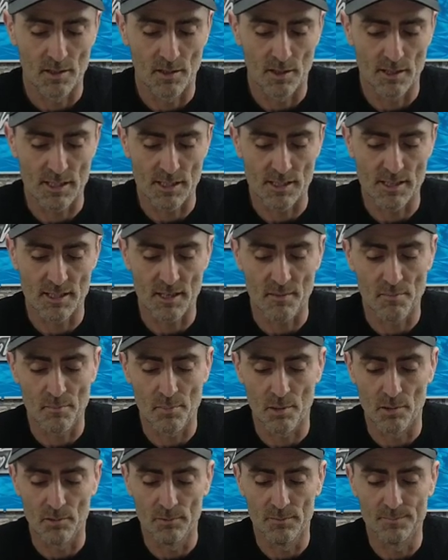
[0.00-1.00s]
nice and
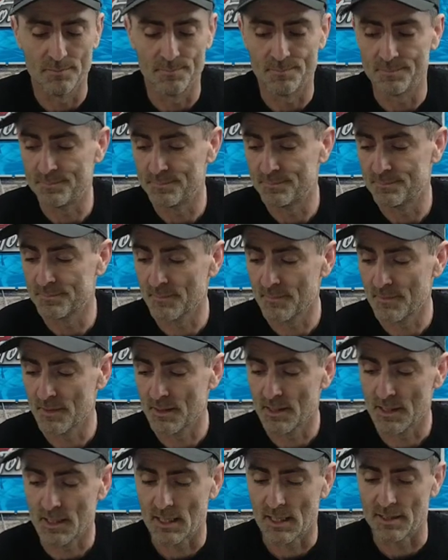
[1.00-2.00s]
simple,
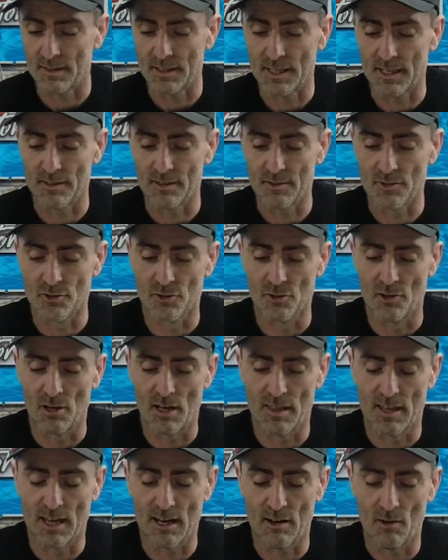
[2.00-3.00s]
and then
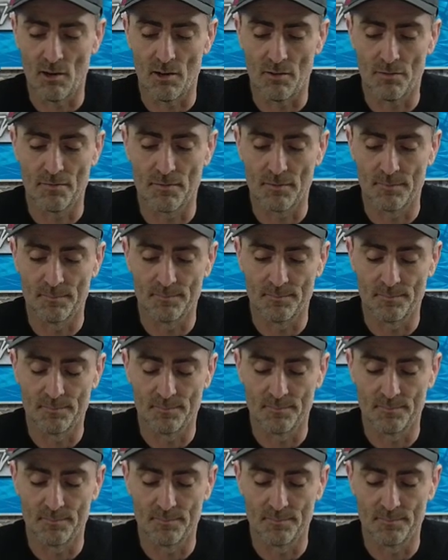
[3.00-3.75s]
dry that off.